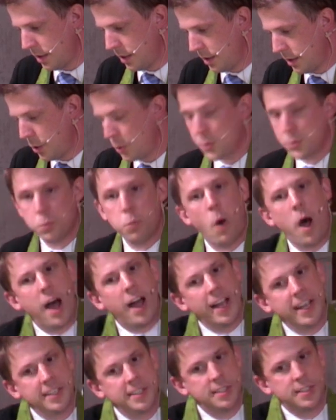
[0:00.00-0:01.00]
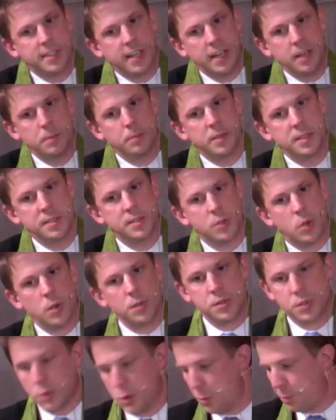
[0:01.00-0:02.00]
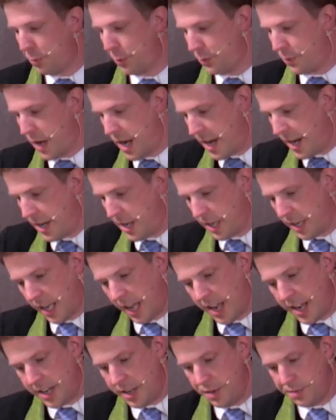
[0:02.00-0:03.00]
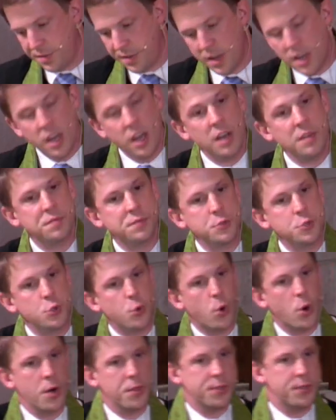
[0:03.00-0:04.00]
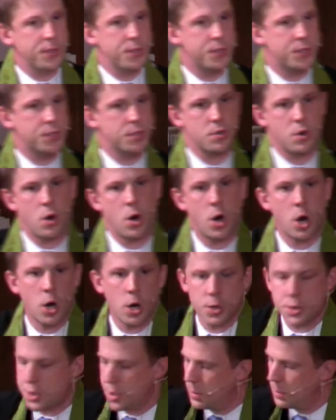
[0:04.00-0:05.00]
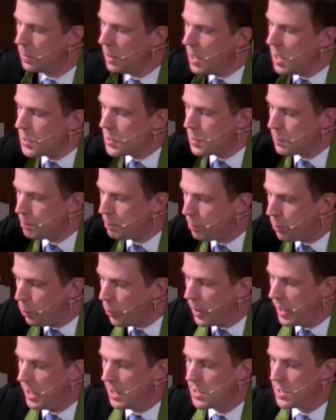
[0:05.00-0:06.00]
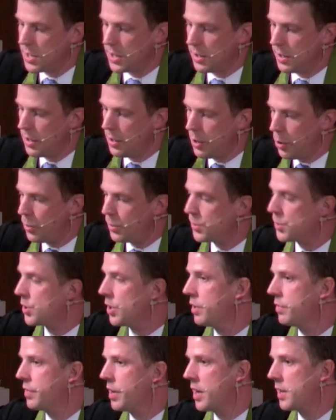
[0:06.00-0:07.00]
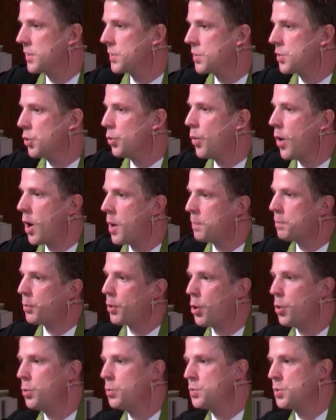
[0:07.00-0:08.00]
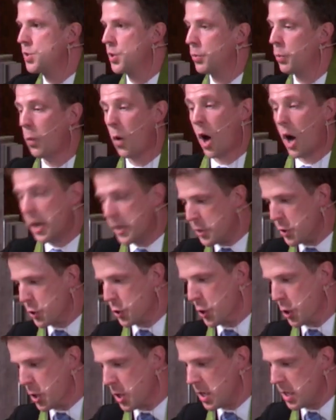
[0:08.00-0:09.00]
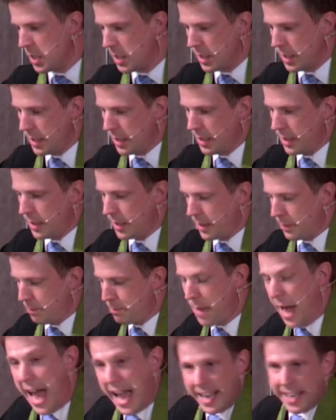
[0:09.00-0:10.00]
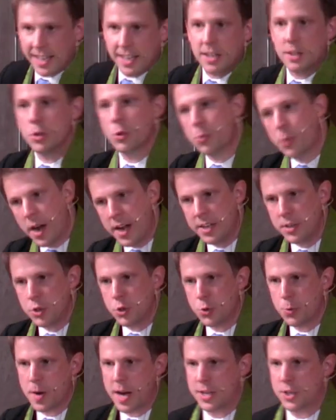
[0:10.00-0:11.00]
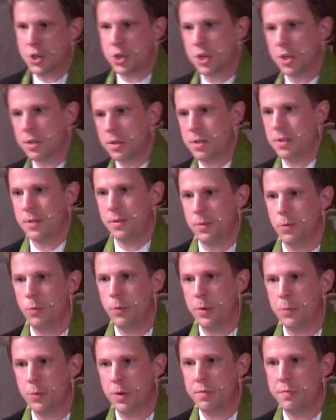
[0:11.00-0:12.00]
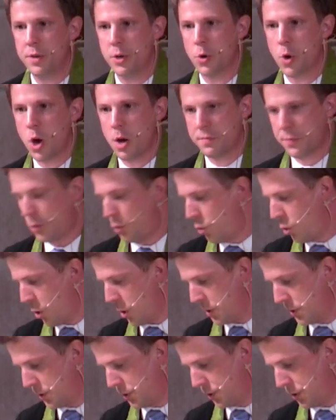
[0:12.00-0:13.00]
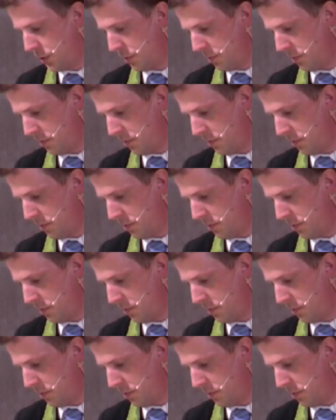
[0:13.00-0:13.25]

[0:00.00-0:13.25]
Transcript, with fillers: Those why statements also provide a kind of, of north star to, to point those of us who are prone to wander back in the right direction when we veer off course.